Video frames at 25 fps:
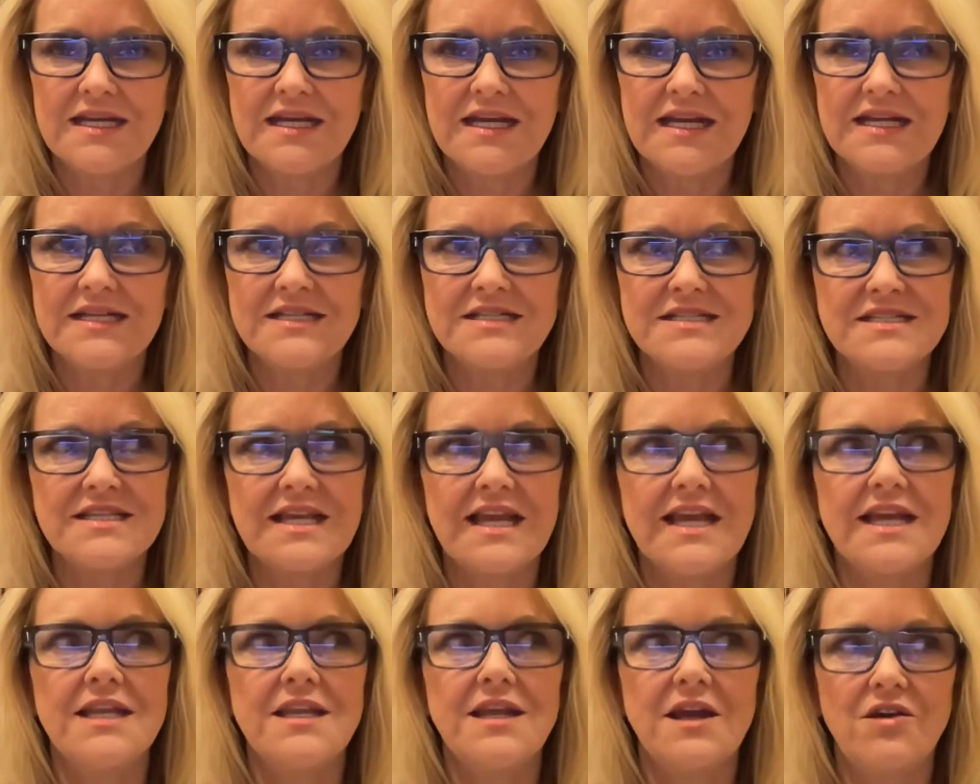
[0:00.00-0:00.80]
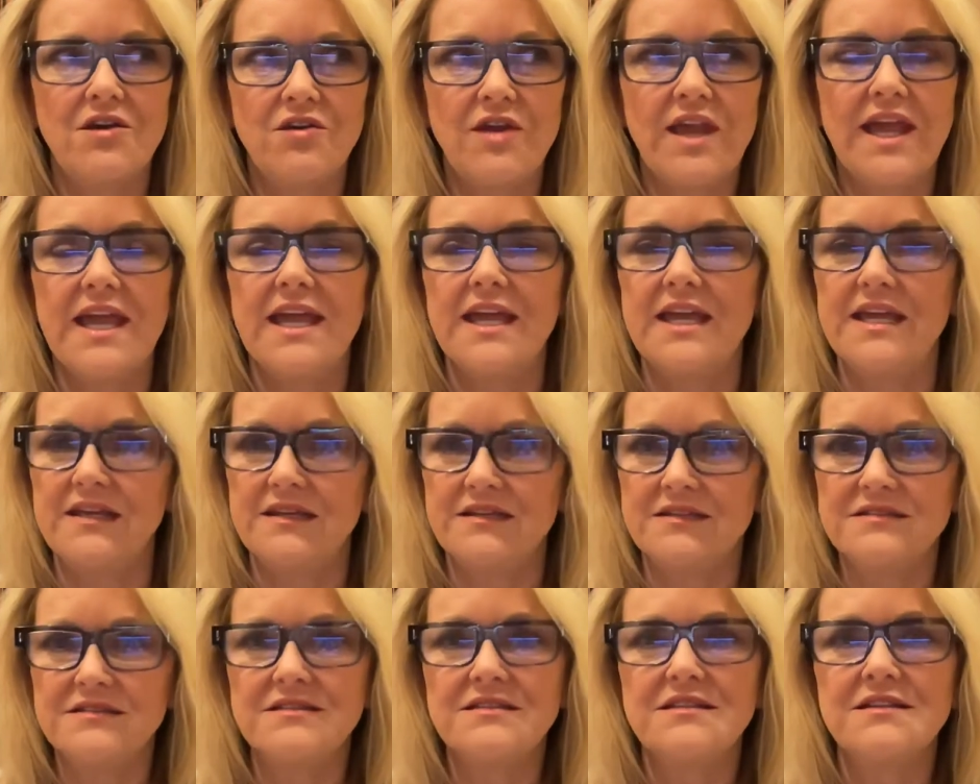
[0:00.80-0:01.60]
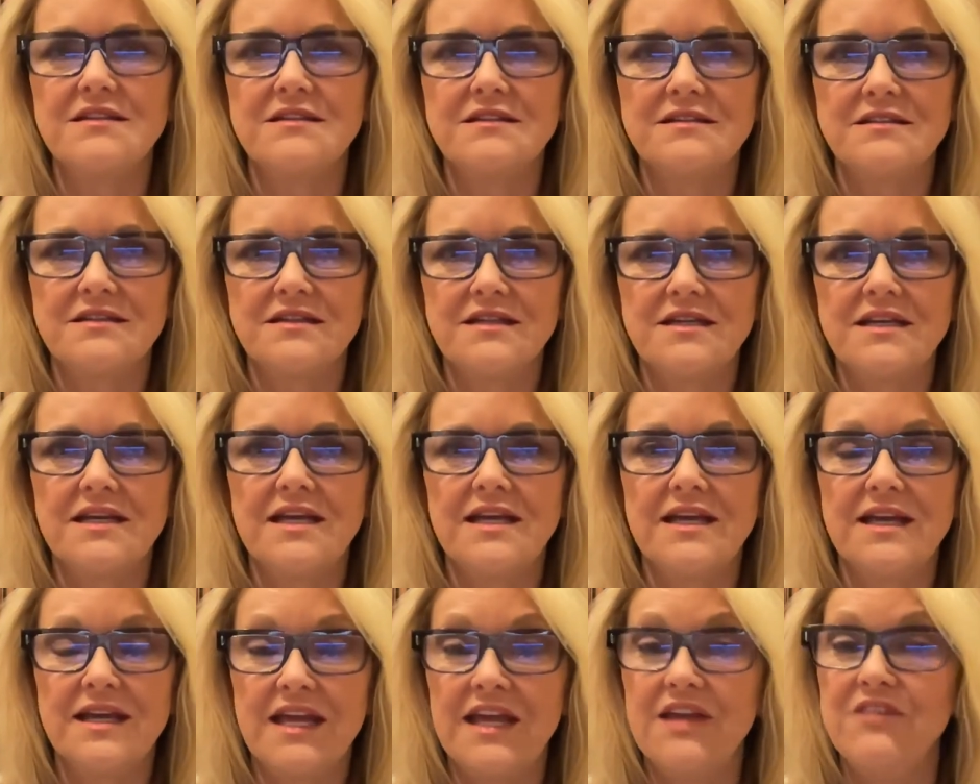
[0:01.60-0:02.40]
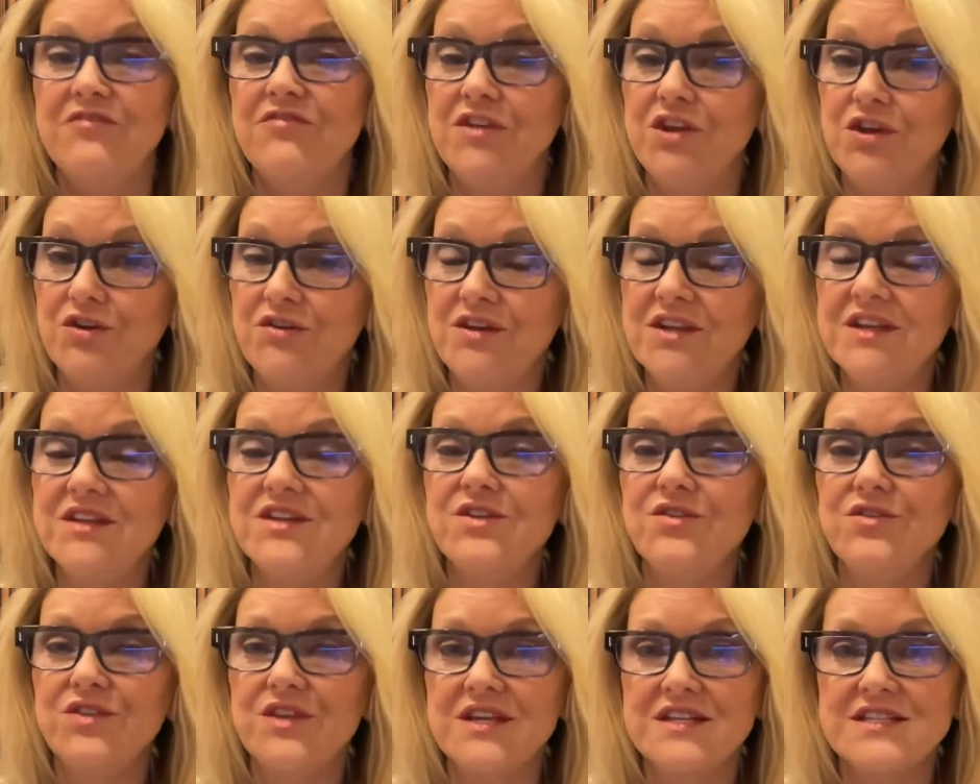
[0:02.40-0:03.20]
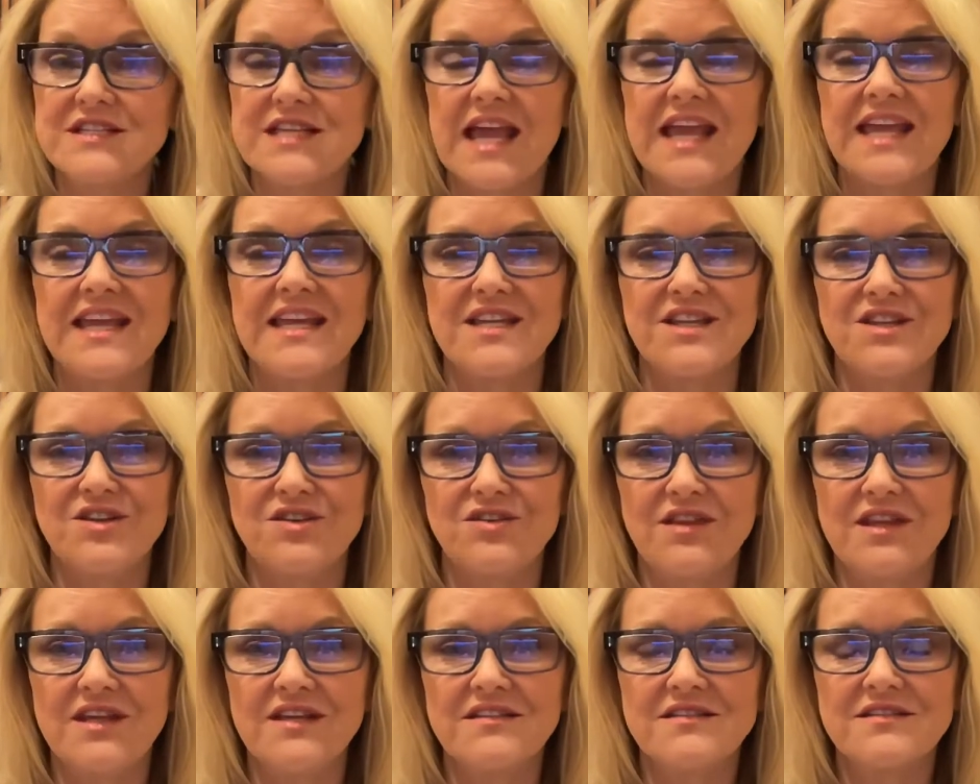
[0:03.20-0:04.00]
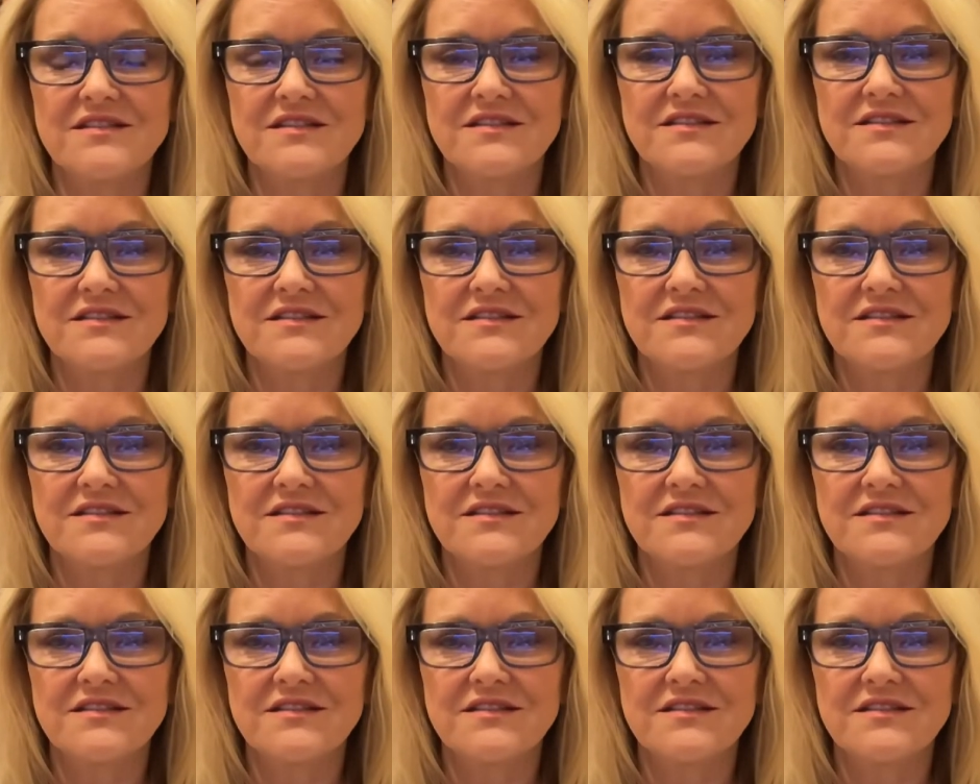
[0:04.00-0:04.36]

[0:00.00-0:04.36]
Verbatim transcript: and said, okay, if you can do this, I can do this.